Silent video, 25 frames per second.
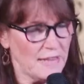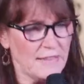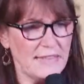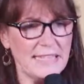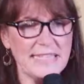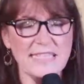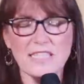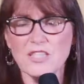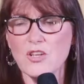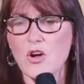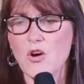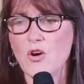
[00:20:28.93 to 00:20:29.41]

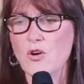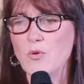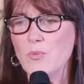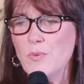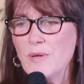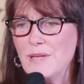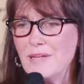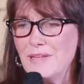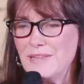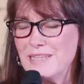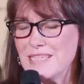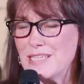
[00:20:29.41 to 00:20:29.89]
This song,
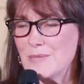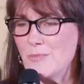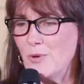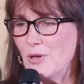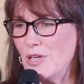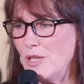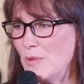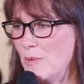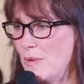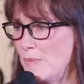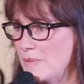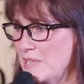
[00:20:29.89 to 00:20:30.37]
we, this
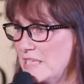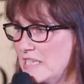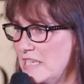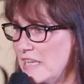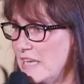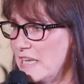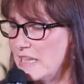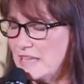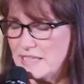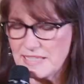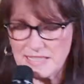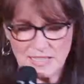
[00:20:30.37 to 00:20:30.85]
morning we were
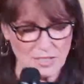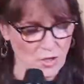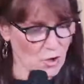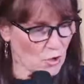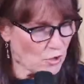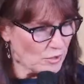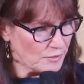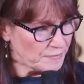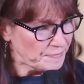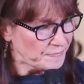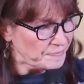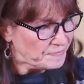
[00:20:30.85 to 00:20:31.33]
singing this
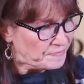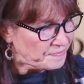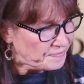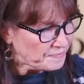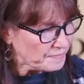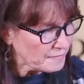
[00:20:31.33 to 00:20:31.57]
song.